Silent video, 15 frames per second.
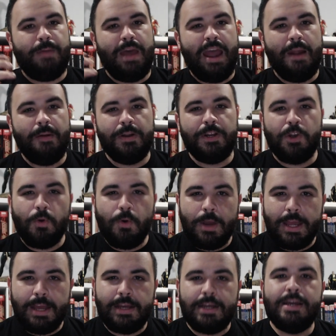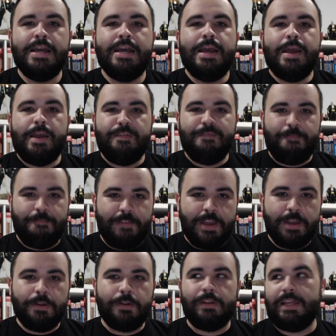paranoia and
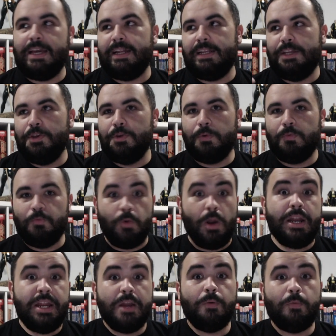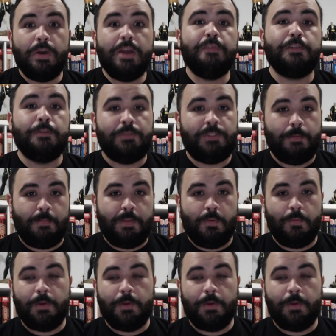fear that you're running away from something,